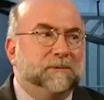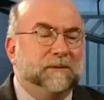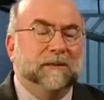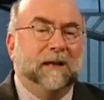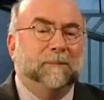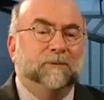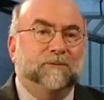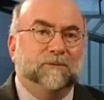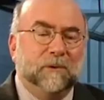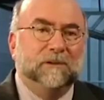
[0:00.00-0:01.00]
Did Hopper
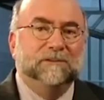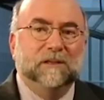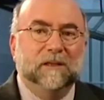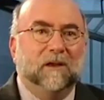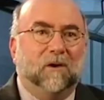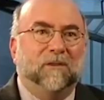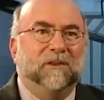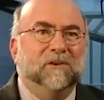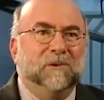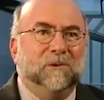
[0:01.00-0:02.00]
focus on
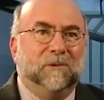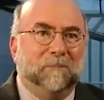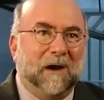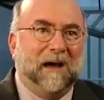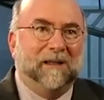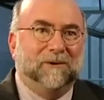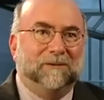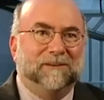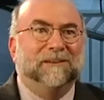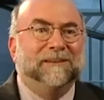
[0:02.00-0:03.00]
the new, the
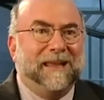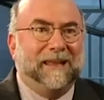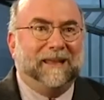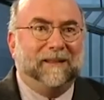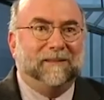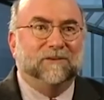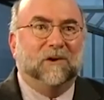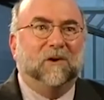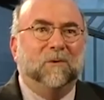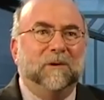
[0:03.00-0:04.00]
modern, the today? There's
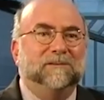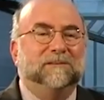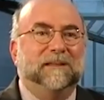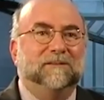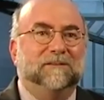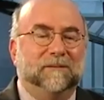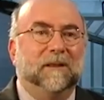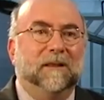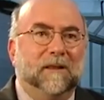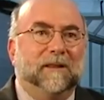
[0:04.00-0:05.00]
always a sense that
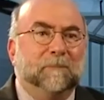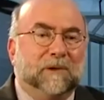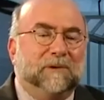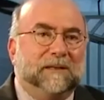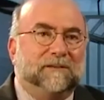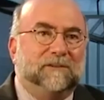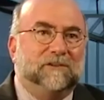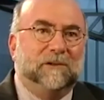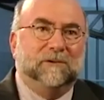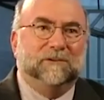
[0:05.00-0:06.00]
the buildings he
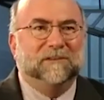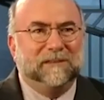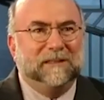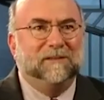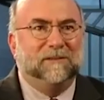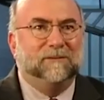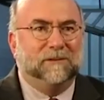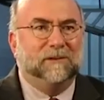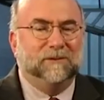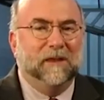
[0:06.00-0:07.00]
shows, the scenes he
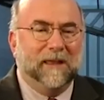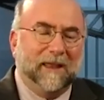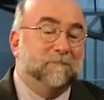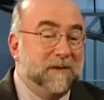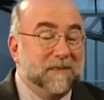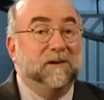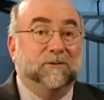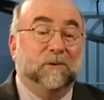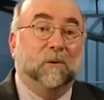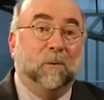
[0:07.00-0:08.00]
shows, have been there
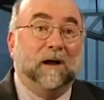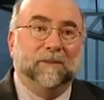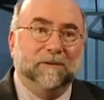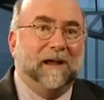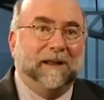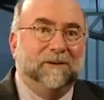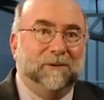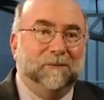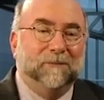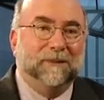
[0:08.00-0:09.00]
for a while. They're not new.